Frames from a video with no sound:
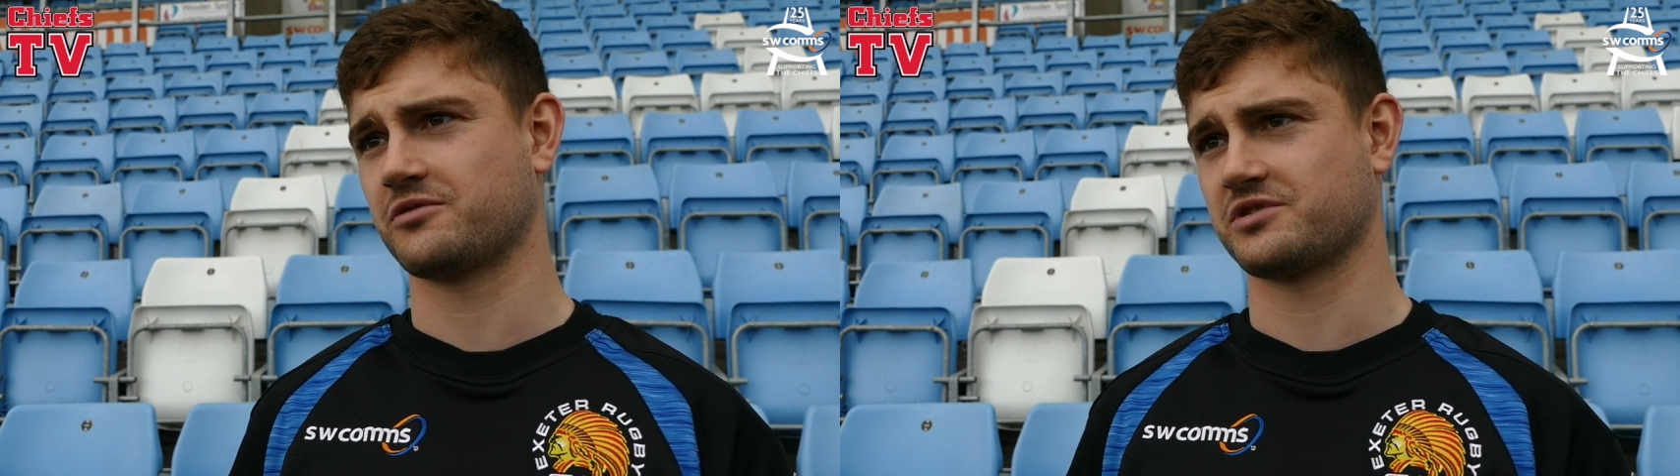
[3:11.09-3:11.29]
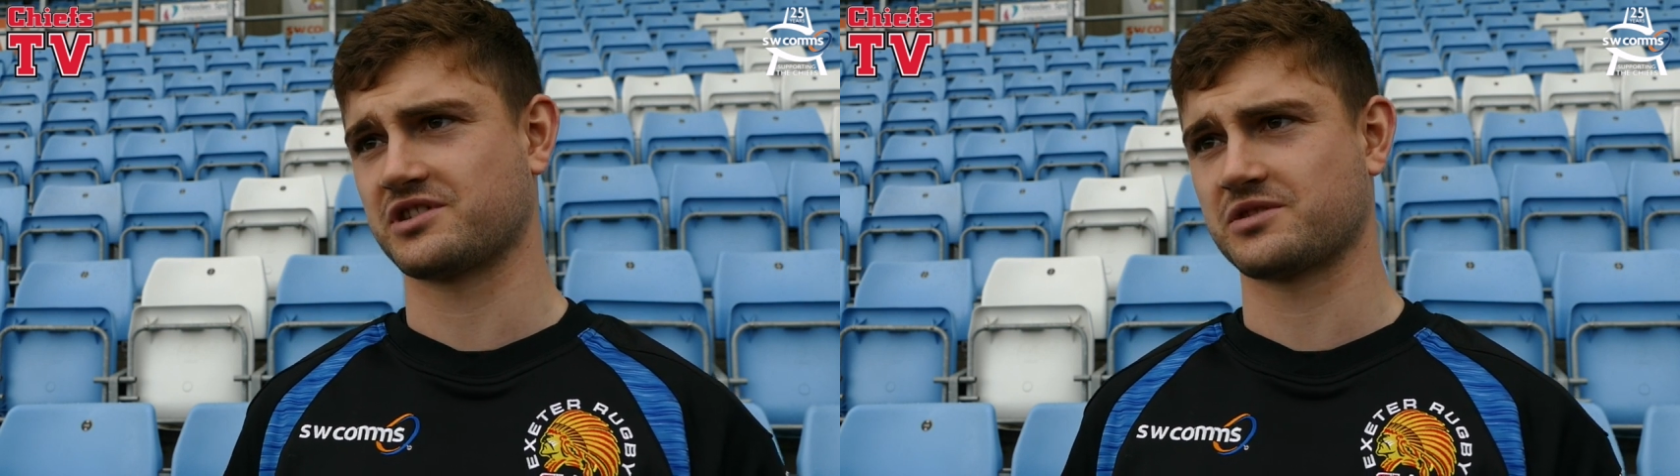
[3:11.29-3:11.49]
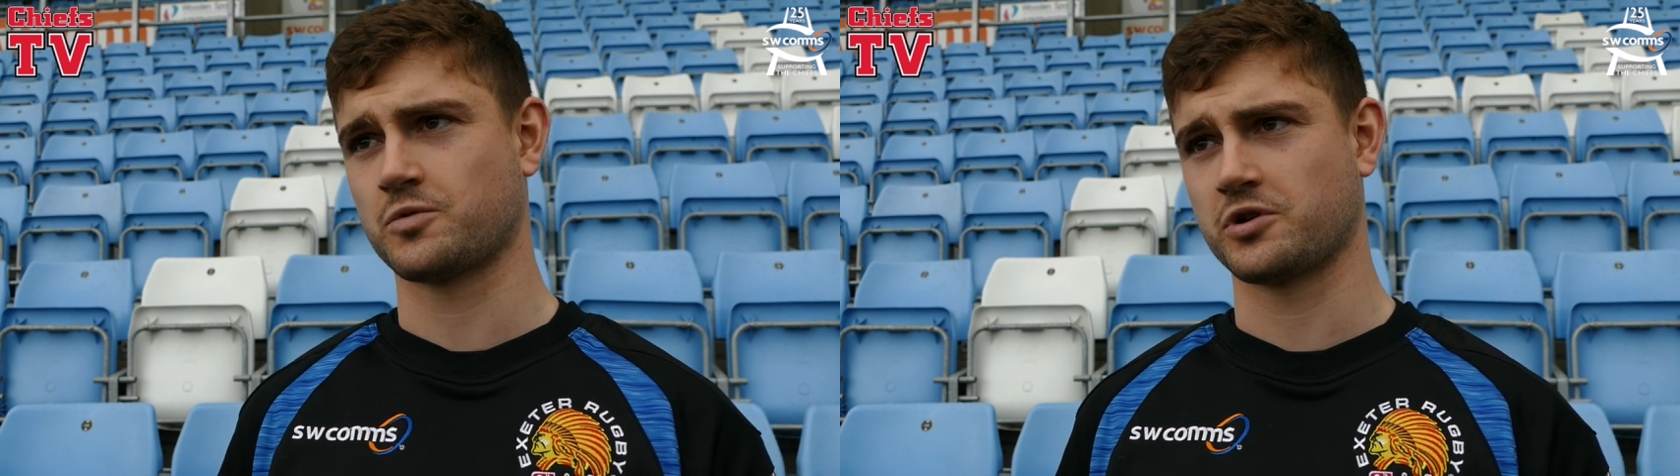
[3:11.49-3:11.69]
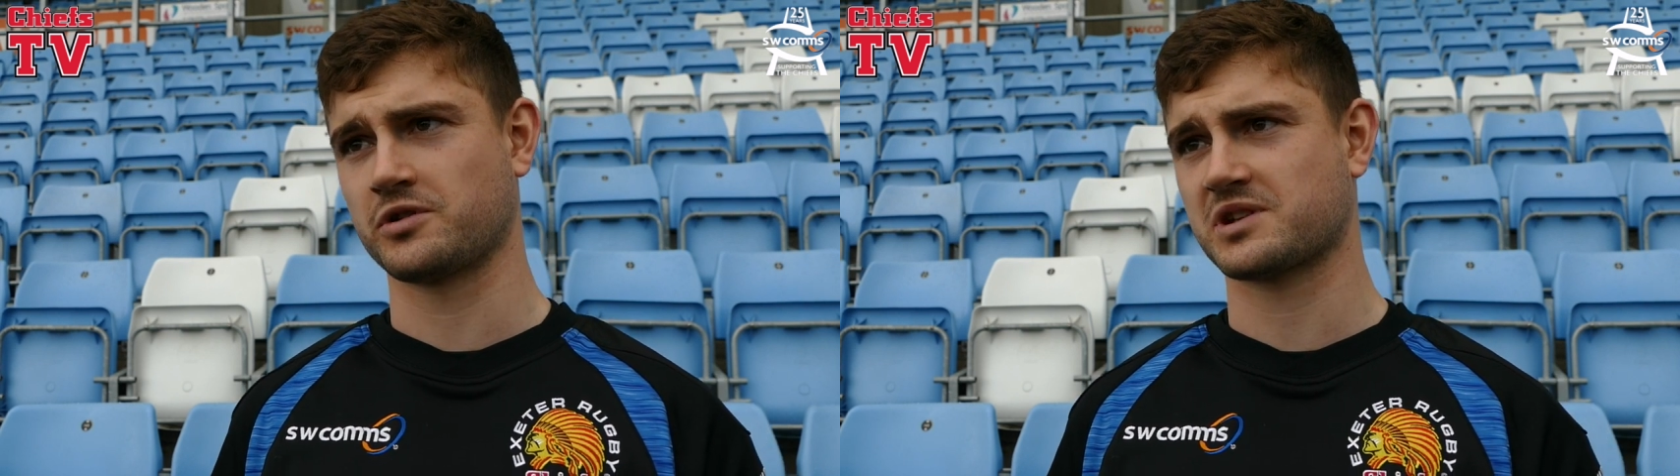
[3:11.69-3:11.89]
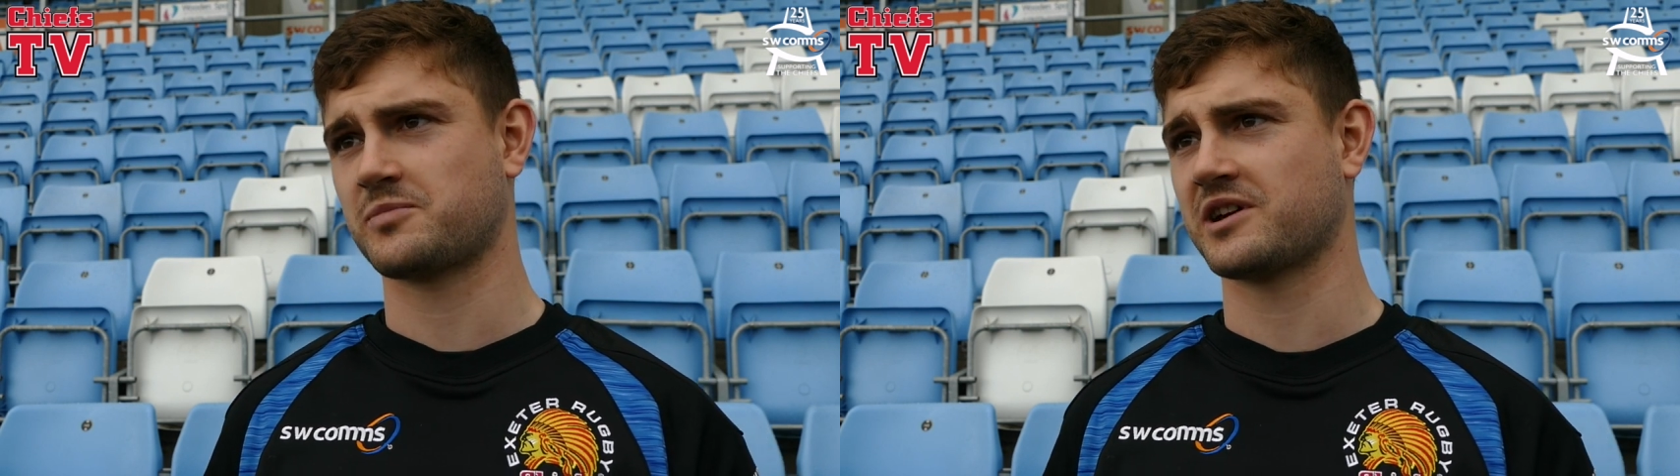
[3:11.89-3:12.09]
which is what
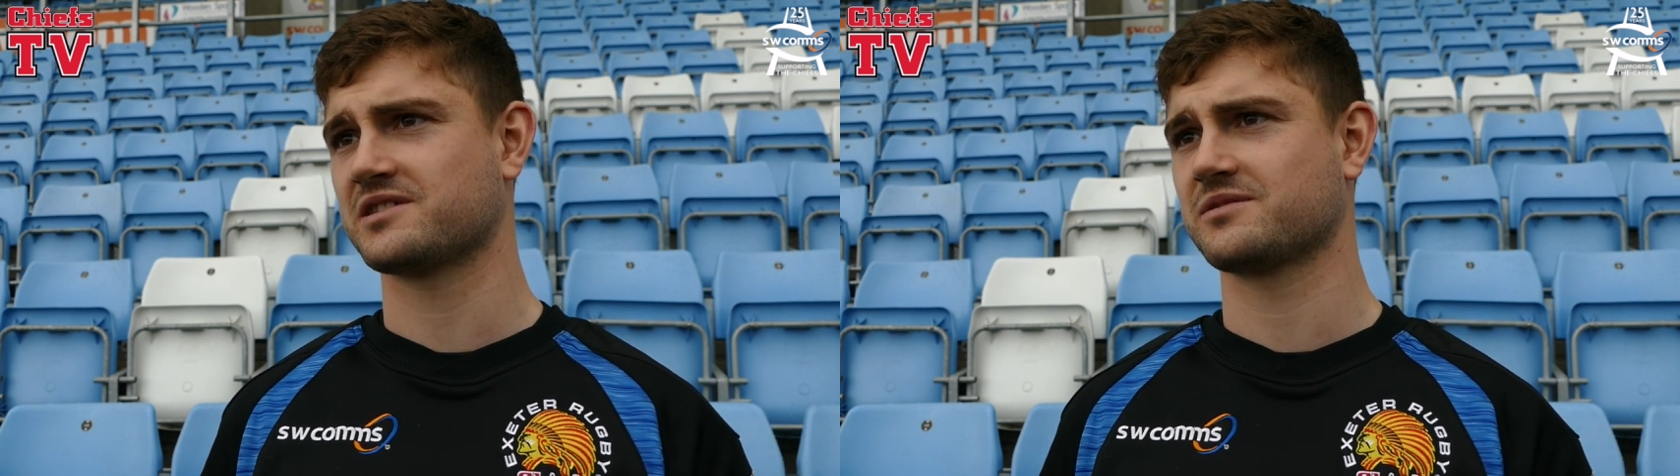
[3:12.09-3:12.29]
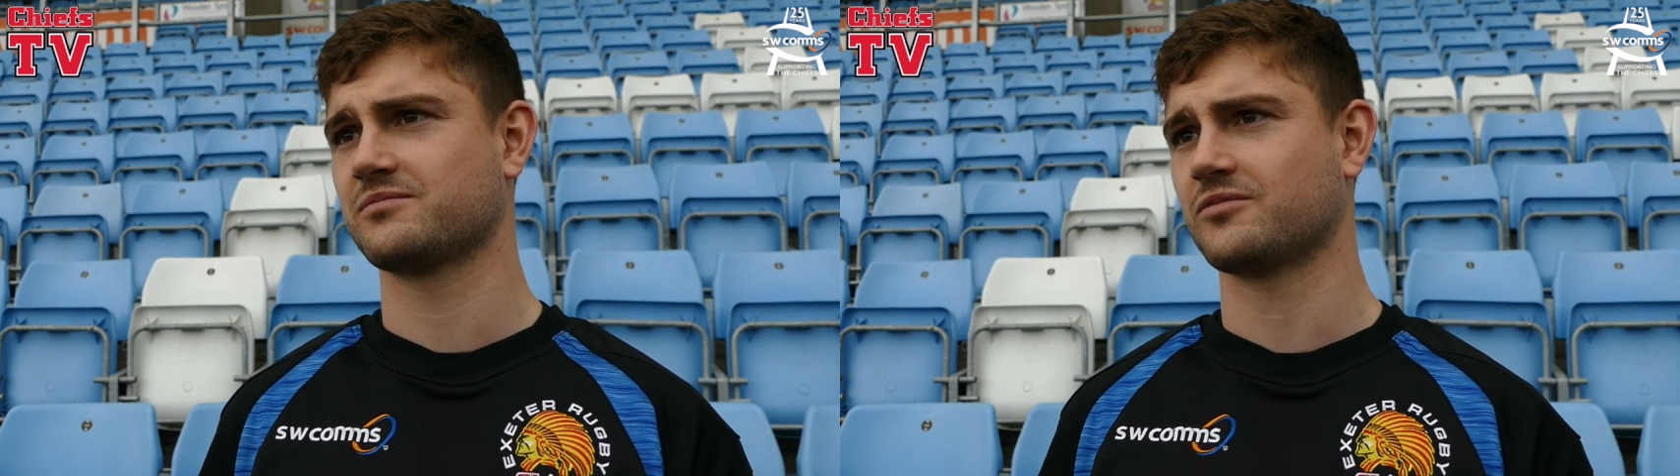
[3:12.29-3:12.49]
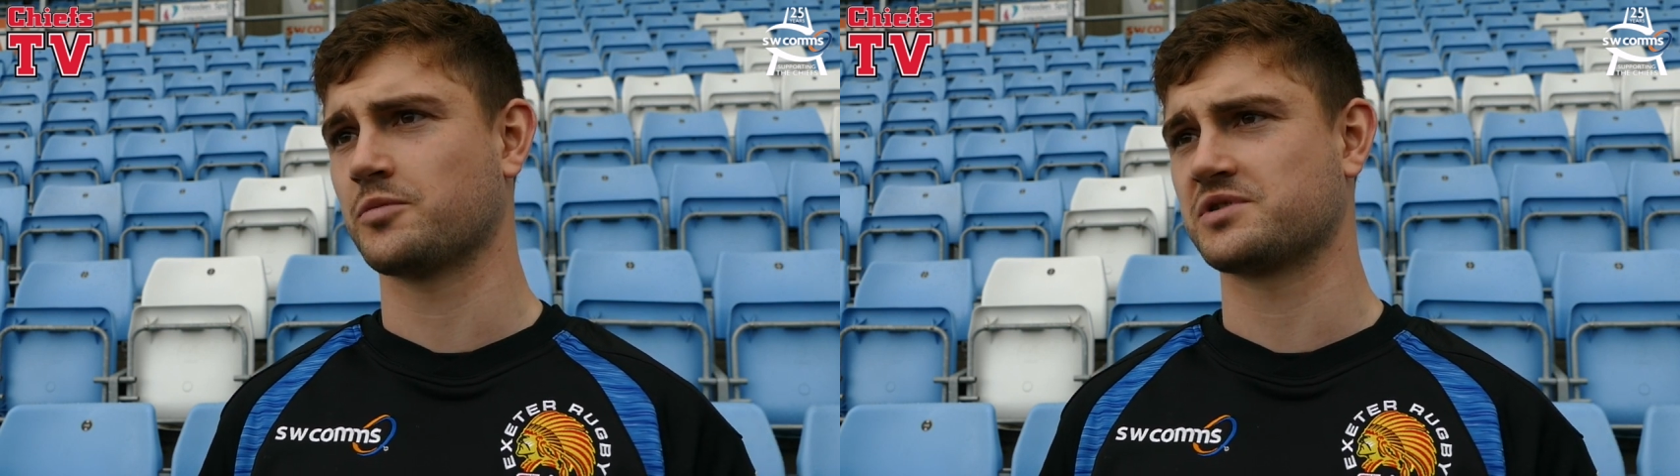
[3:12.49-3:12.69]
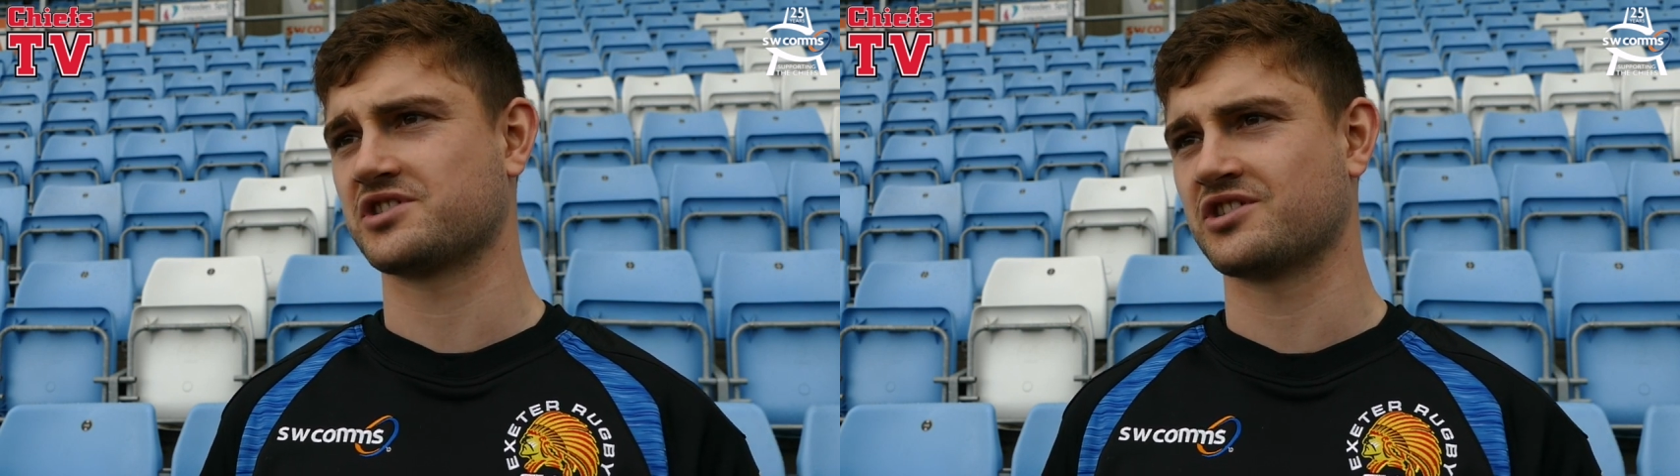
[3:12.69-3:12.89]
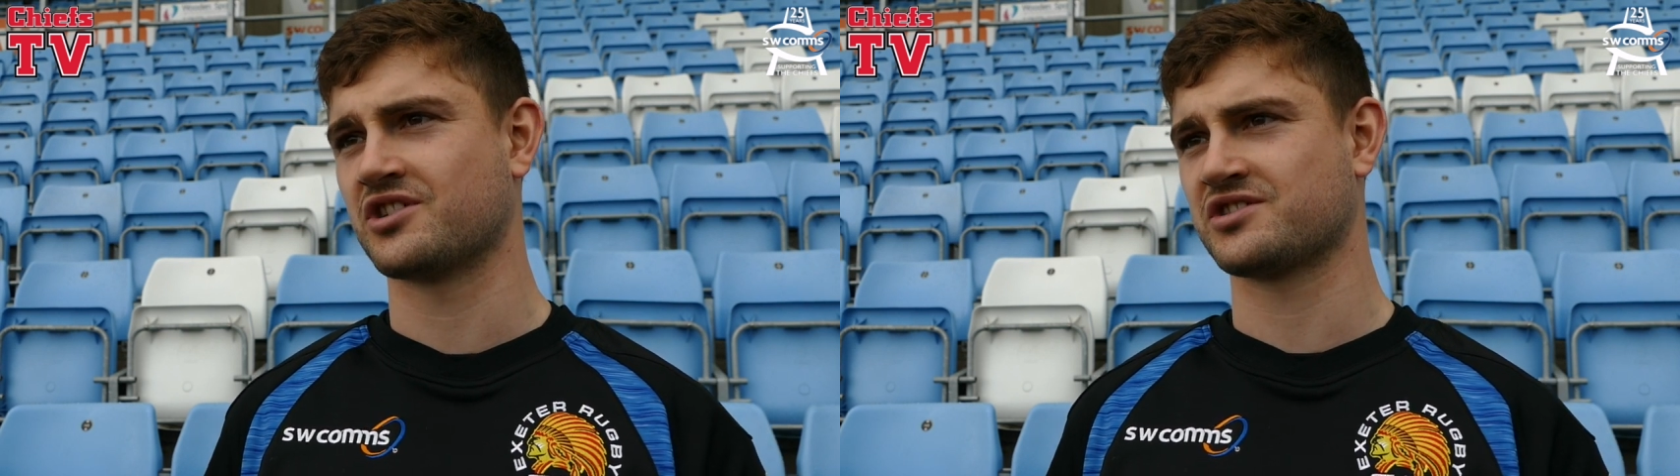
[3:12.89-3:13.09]
you expect
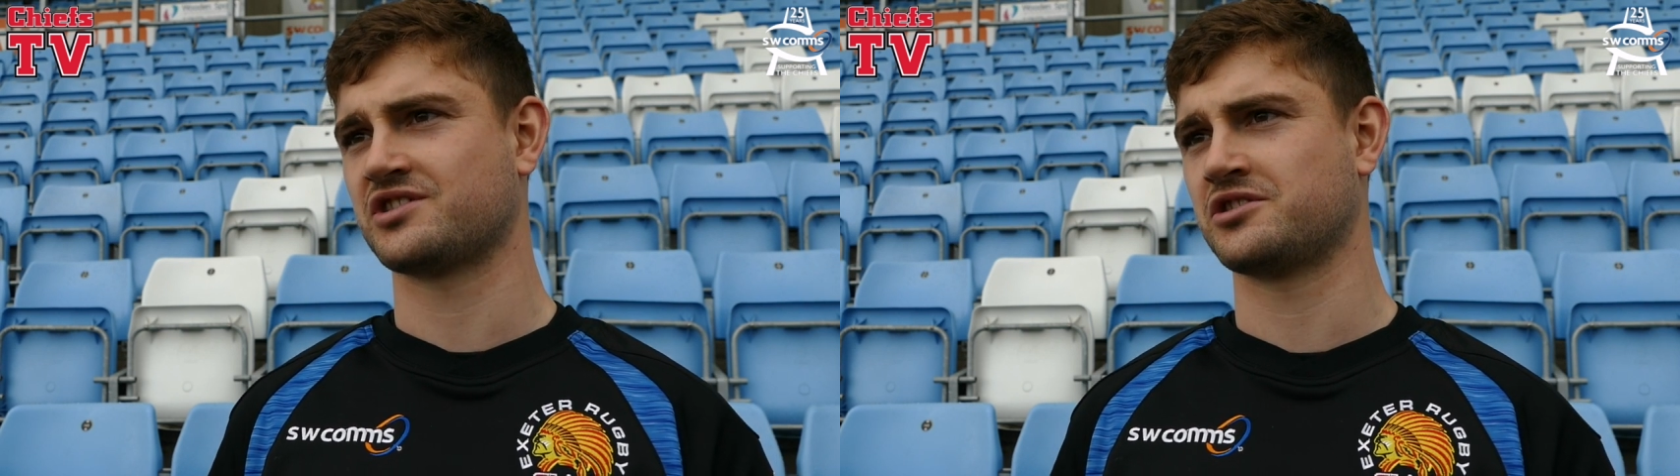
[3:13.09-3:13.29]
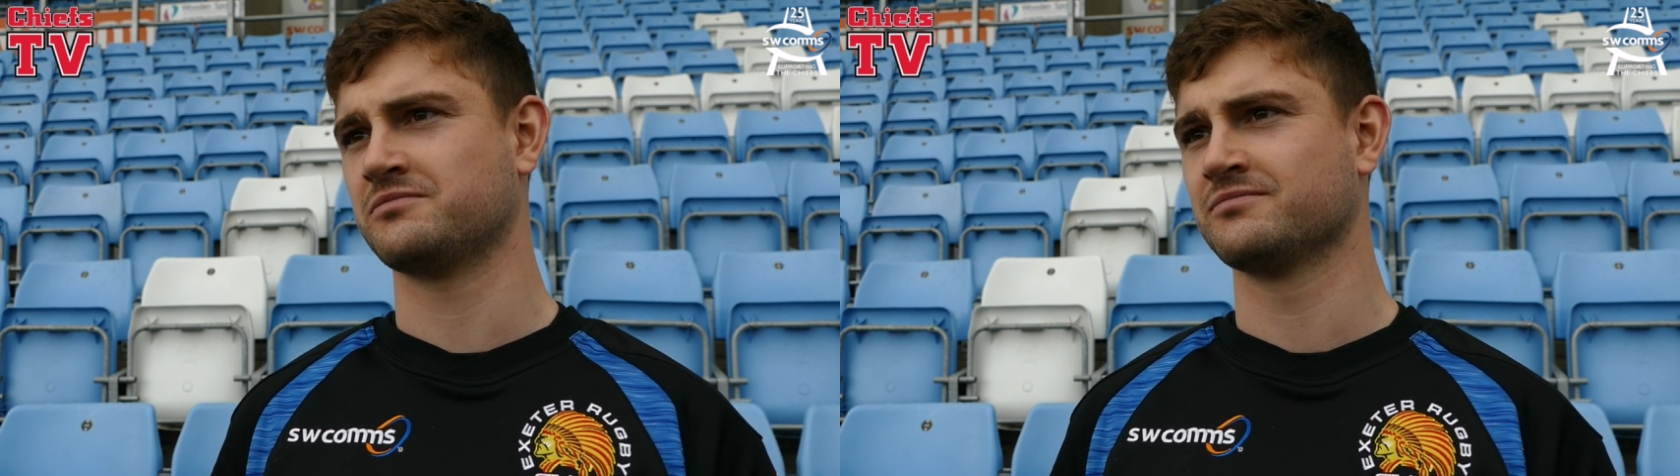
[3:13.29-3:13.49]
opposition lines to do.